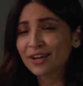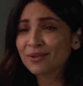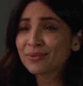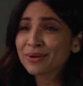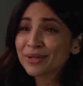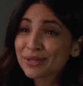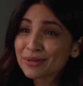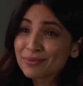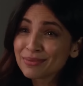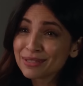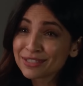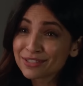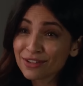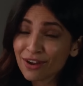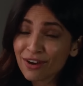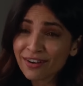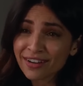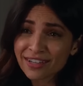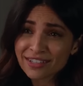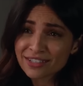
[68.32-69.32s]
I don't want you to be
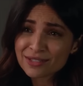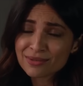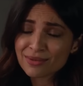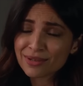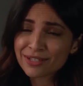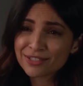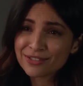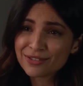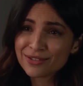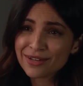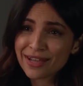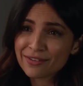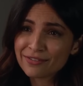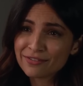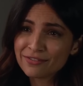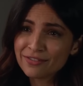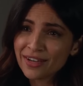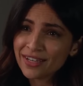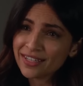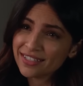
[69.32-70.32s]
sorry. I just wanted you to have
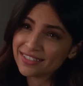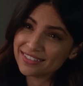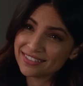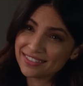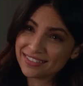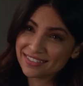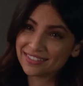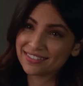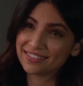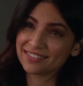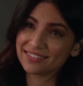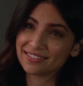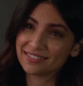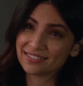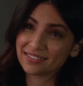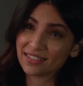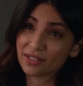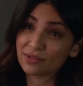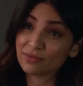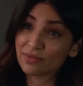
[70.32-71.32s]
fun.
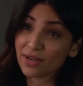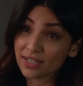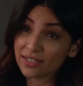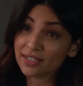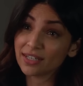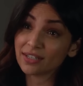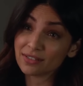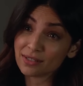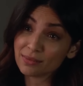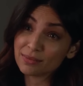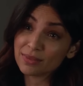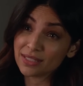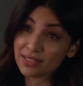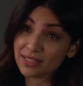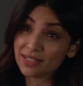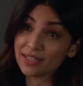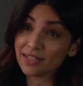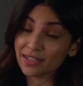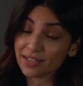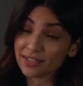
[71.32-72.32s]
And right now, something's
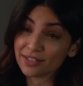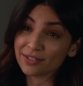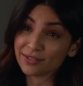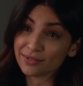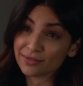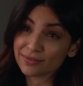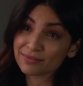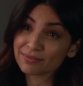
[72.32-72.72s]
eating at you.